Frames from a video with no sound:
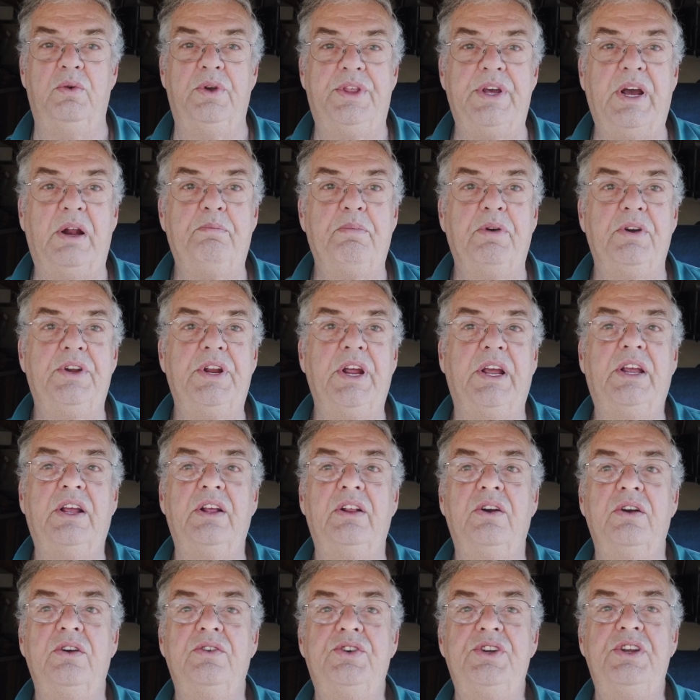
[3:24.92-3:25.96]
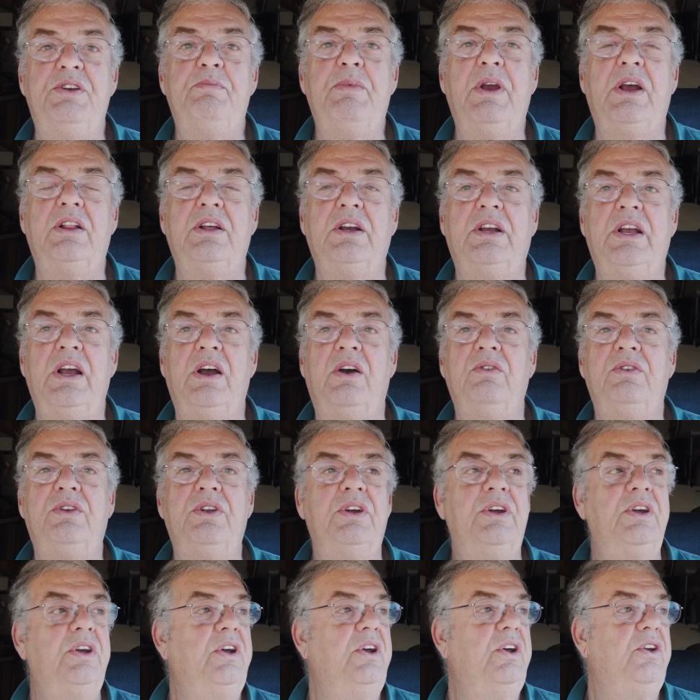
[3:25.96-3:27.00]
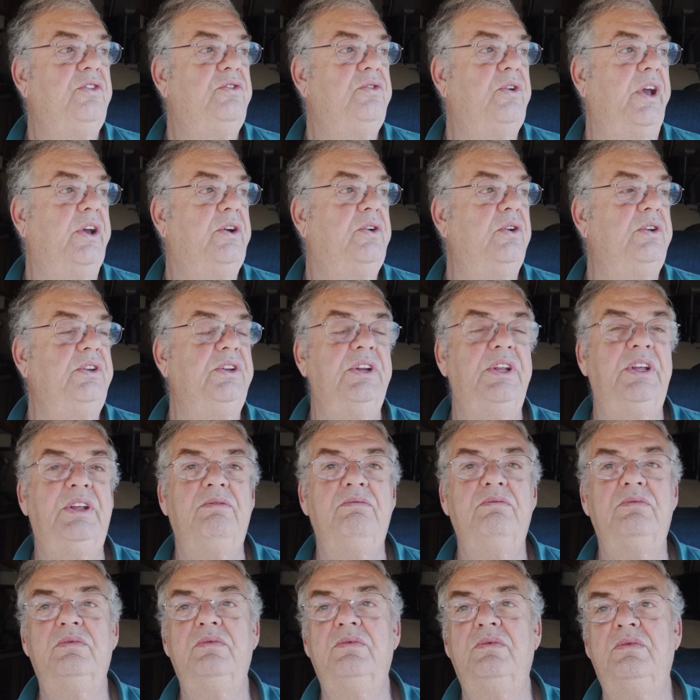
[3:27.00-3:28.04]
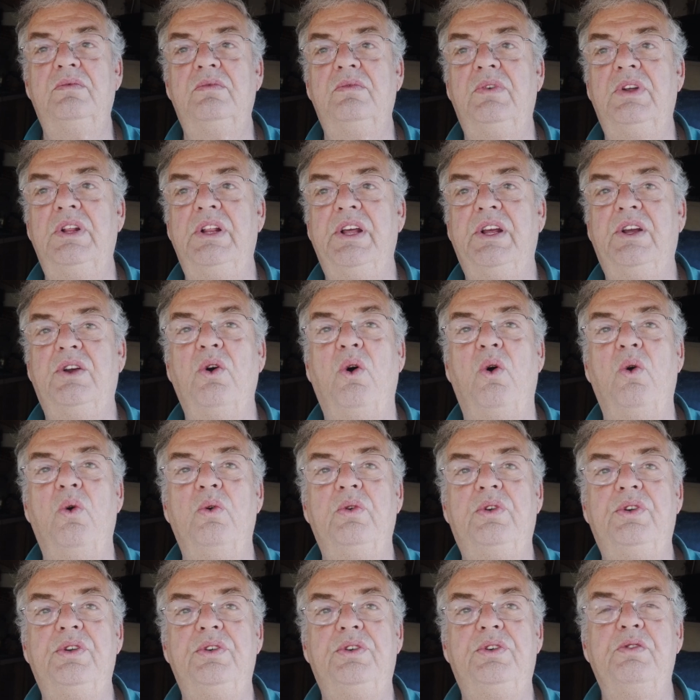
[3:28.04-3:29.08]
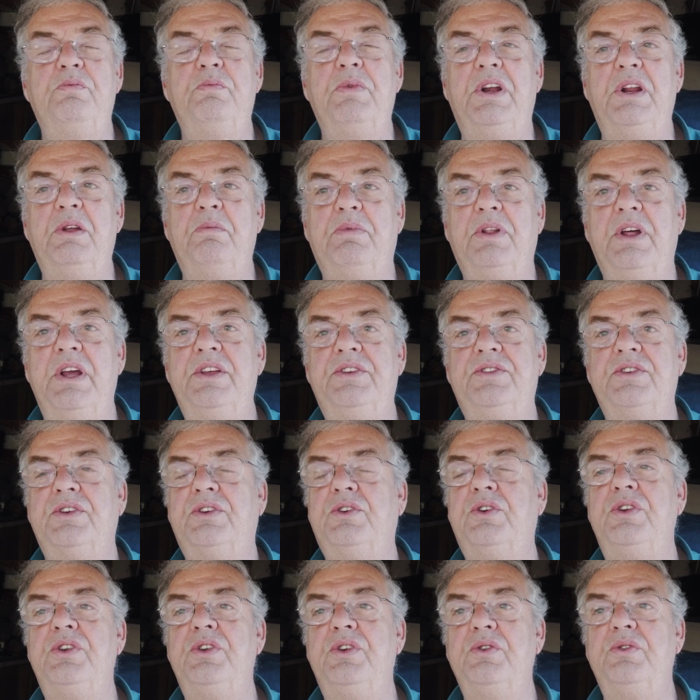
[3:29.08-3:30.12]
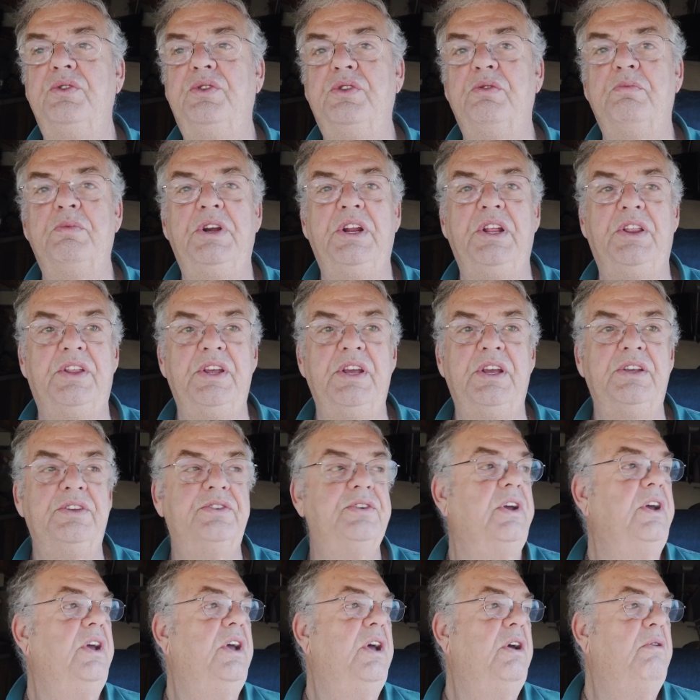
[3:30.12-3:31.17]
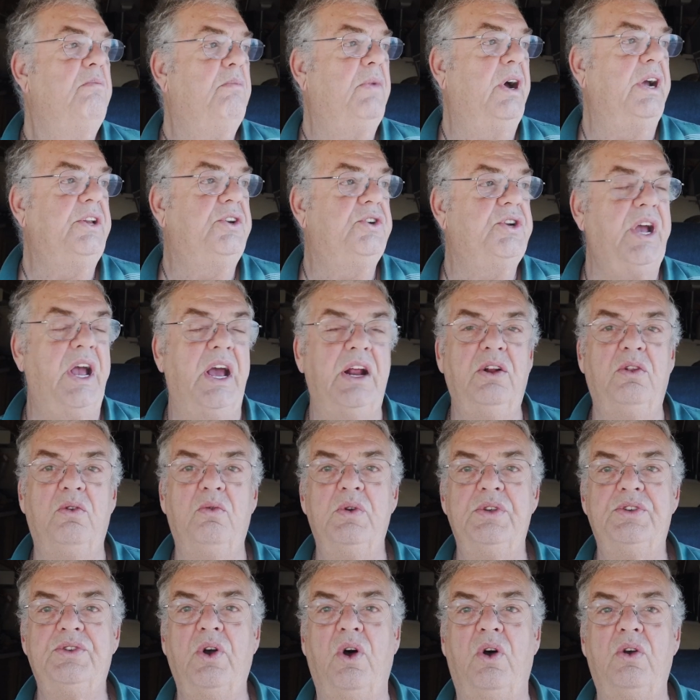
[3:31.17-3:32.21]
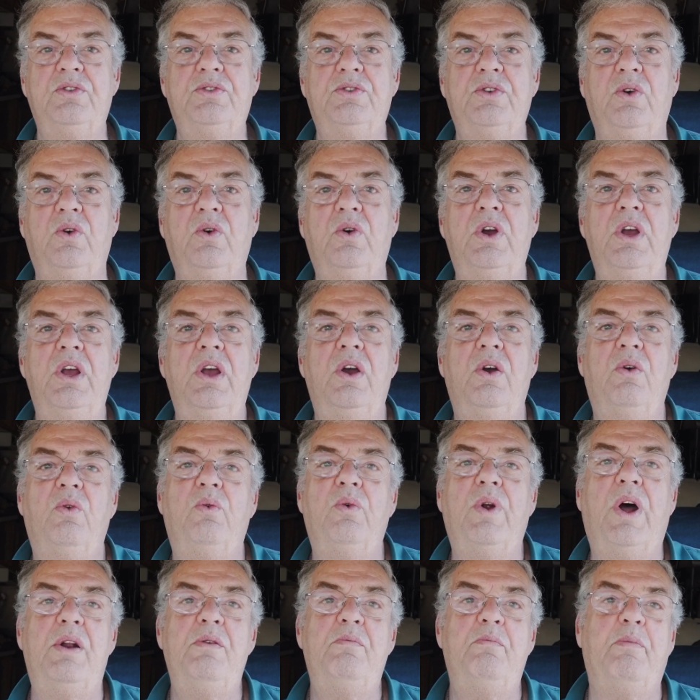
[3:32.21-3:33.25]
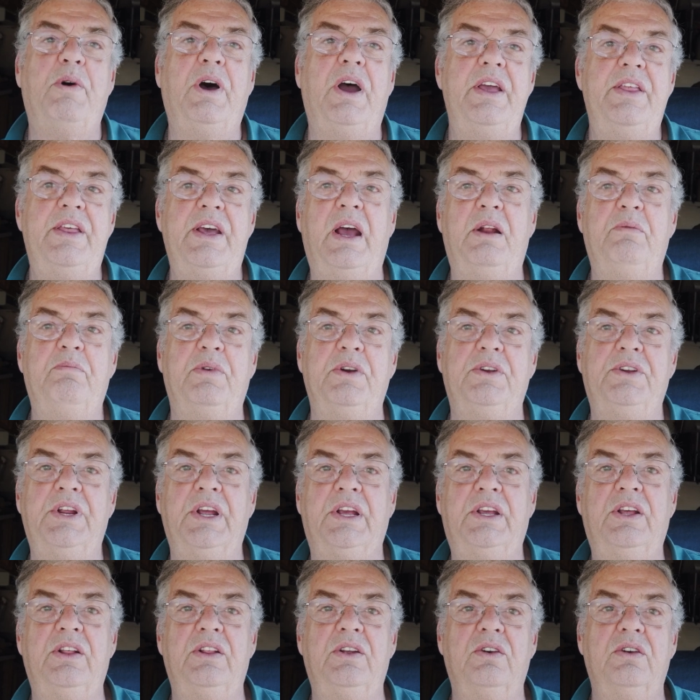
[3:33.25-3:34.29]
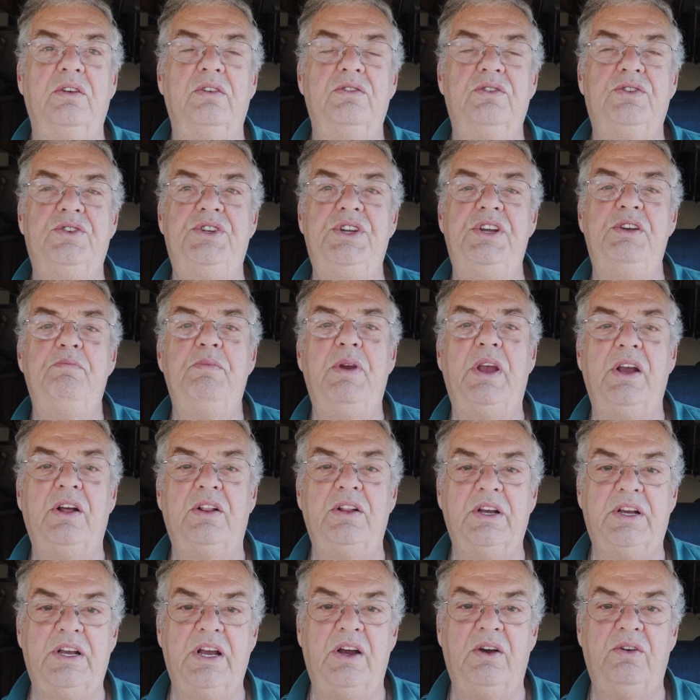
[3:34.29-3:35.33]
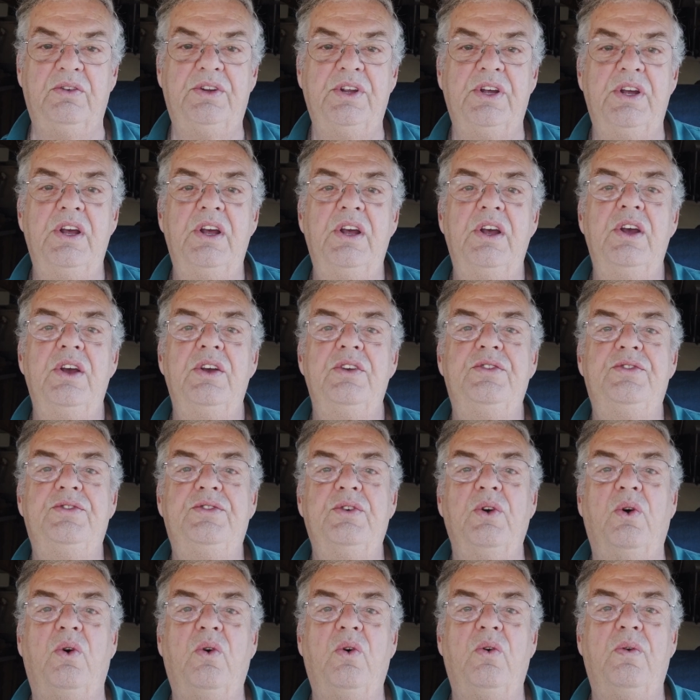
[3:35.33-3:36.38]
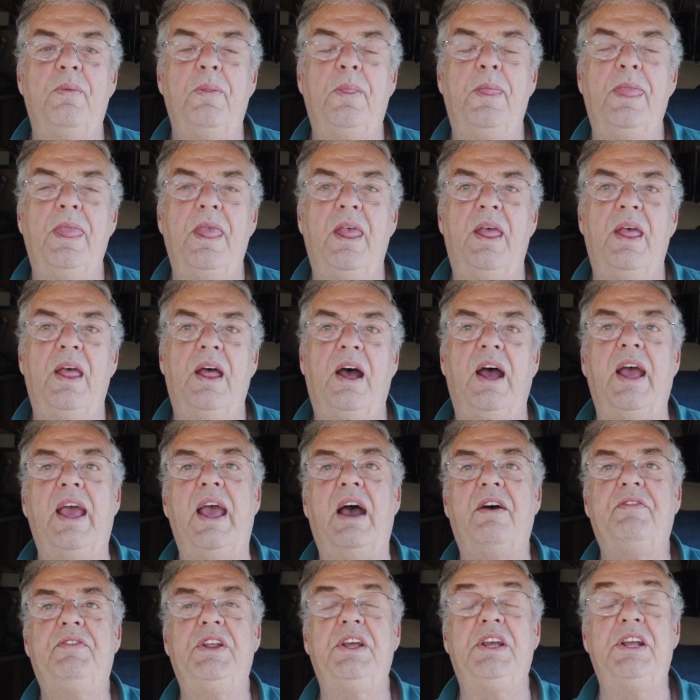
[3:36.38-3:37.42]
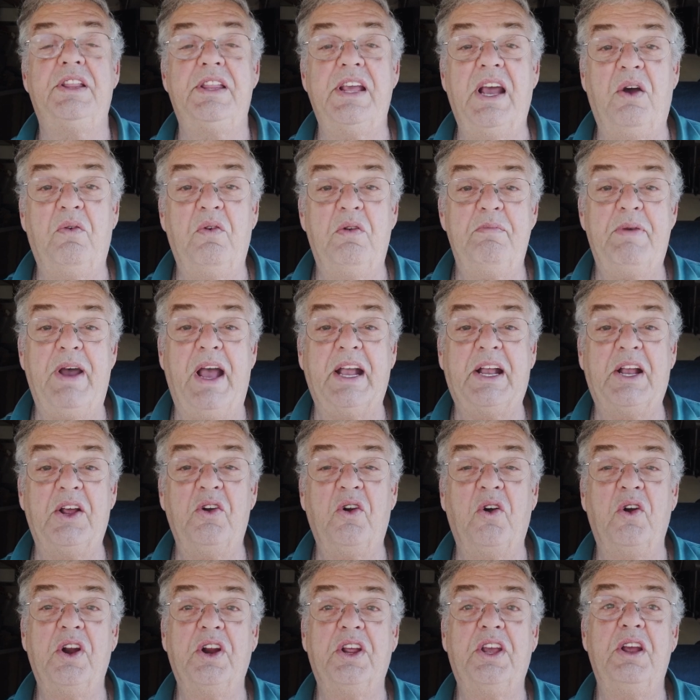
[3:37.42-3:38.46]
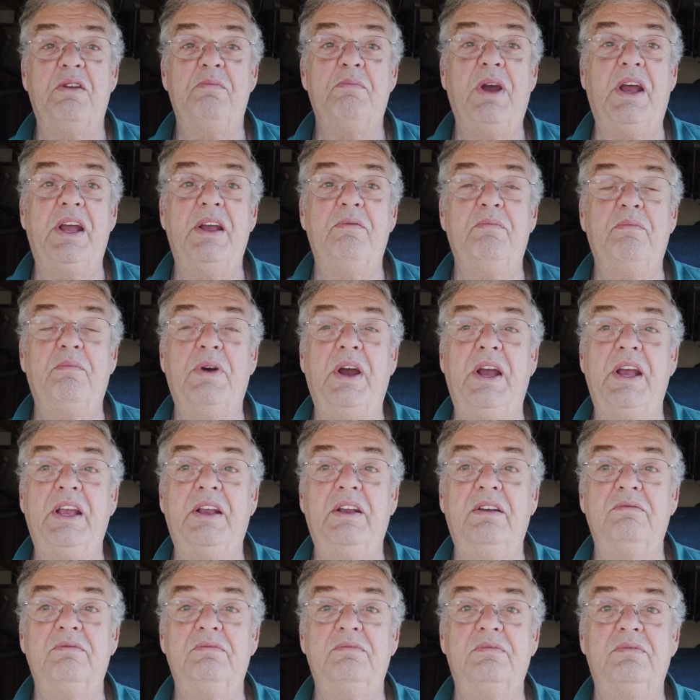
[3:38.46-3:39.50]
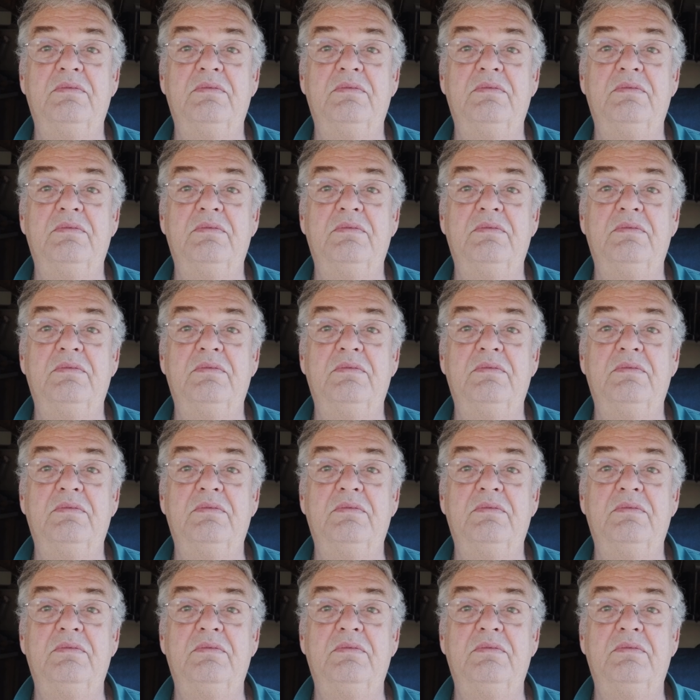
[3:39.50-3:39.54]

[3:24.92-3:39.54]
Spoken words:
with that particular Gmail account. So I couldn't really go to too many places, couldn't do too many things. My channel was also run by that particular Gmail account. So I have to get that one back in order to get my